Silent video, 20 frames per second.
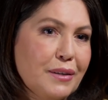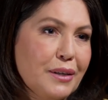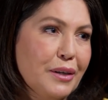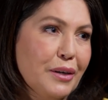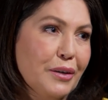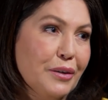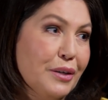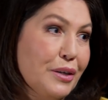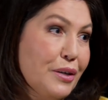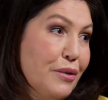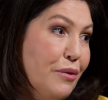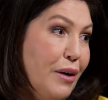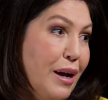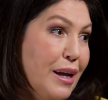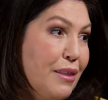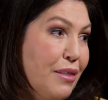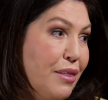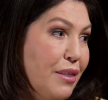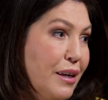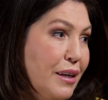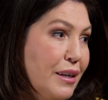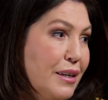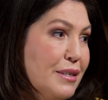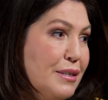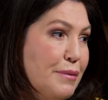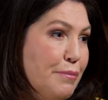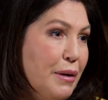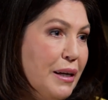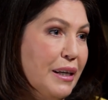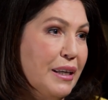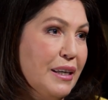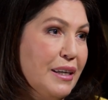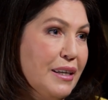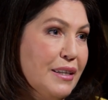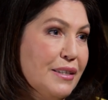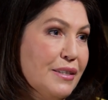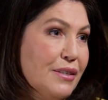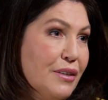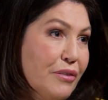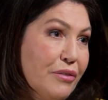the only great thing is my
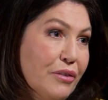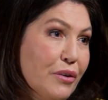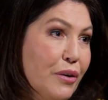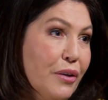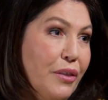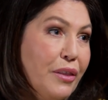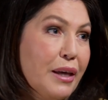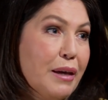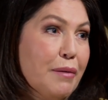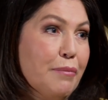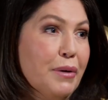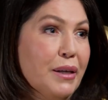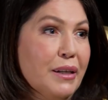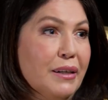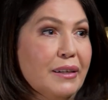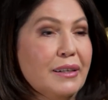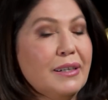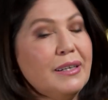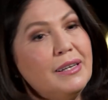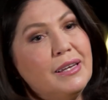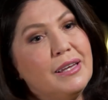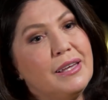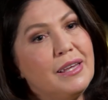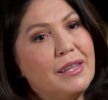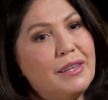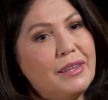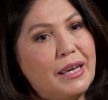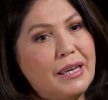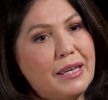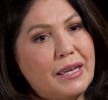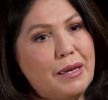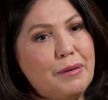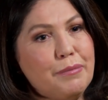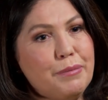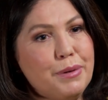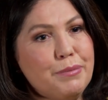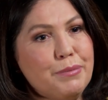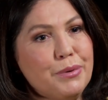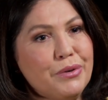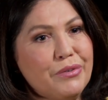kids. I've got them and they keep
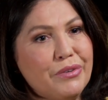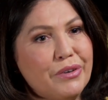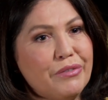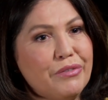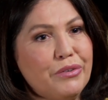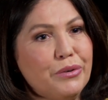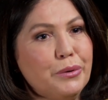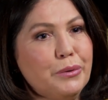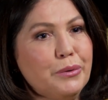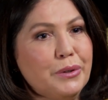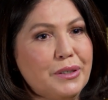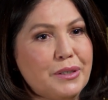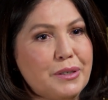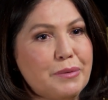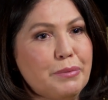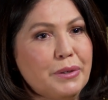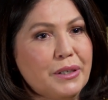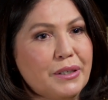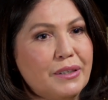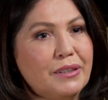me moving forward.